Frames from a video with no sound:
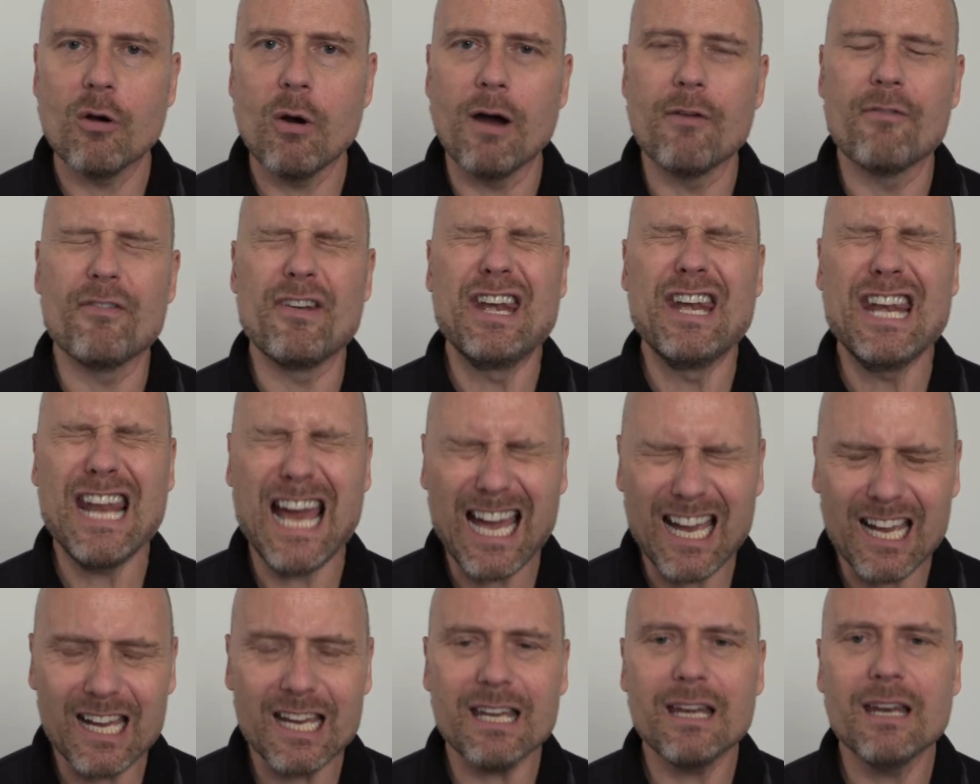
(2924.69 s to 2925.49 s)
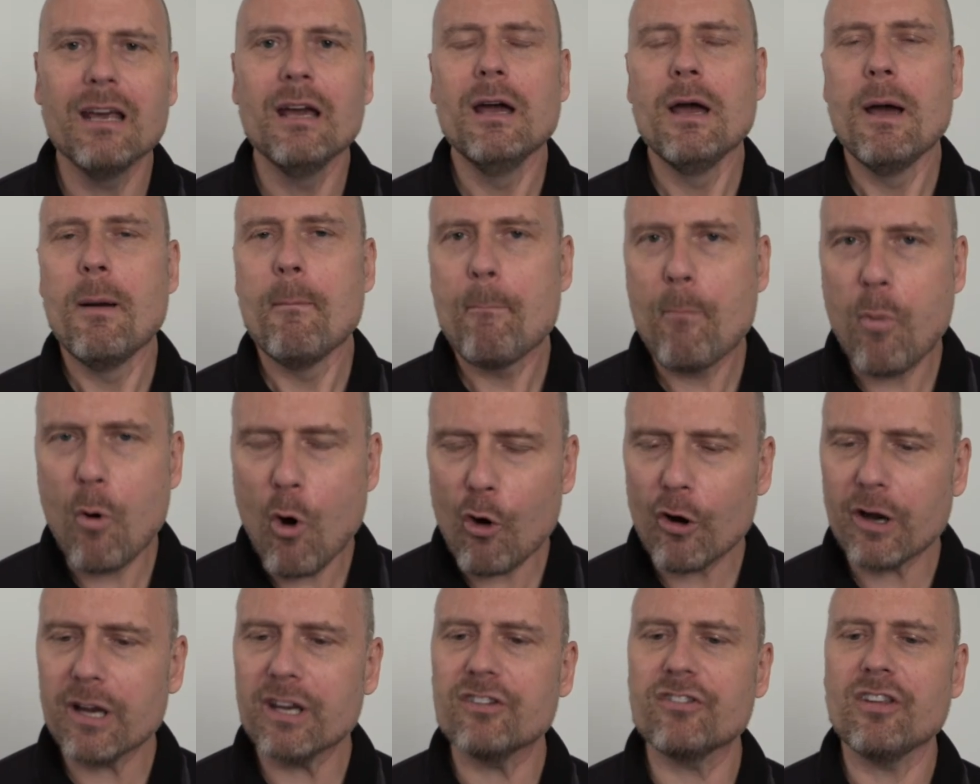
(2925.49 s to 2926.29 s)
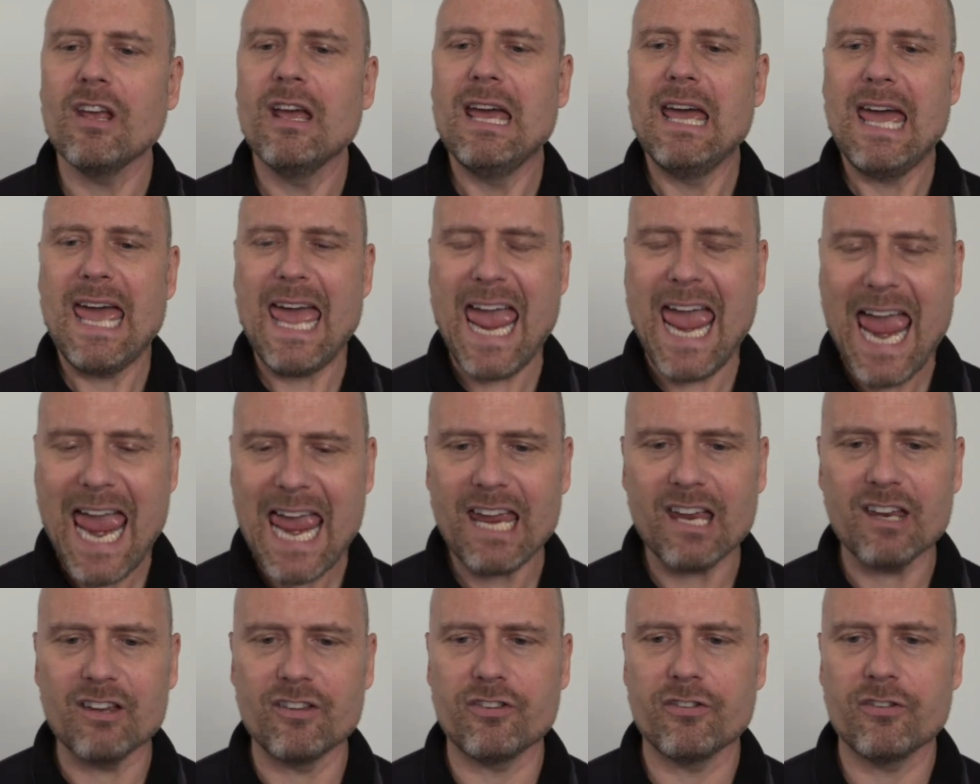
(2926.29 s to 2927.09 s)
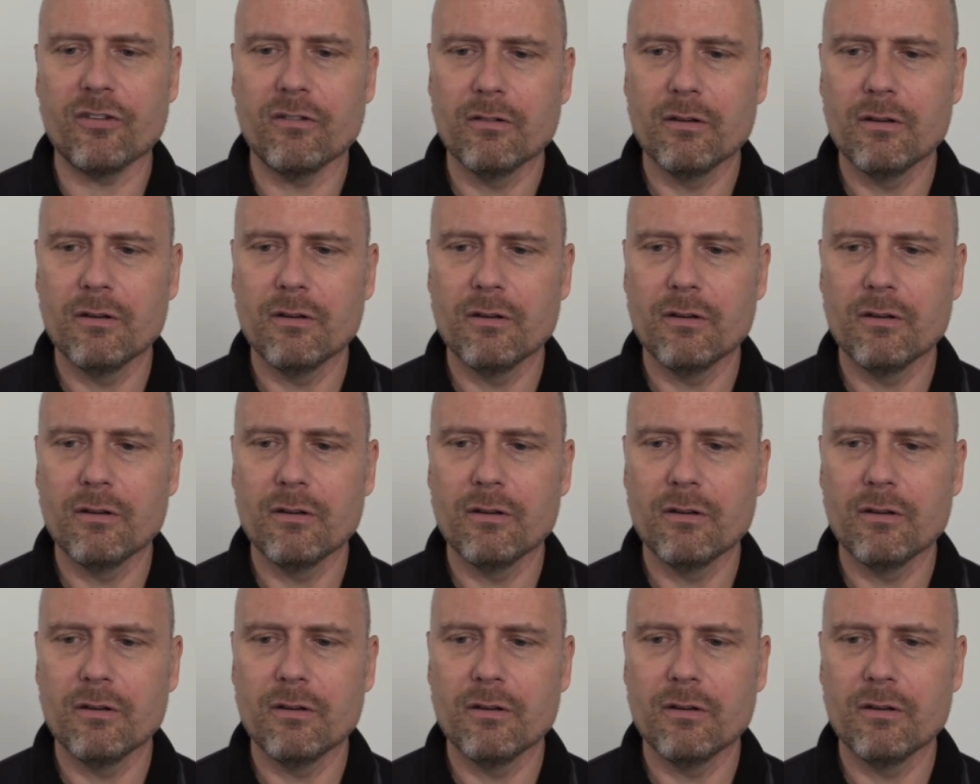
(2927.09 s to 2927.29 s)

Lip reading: of 9.8.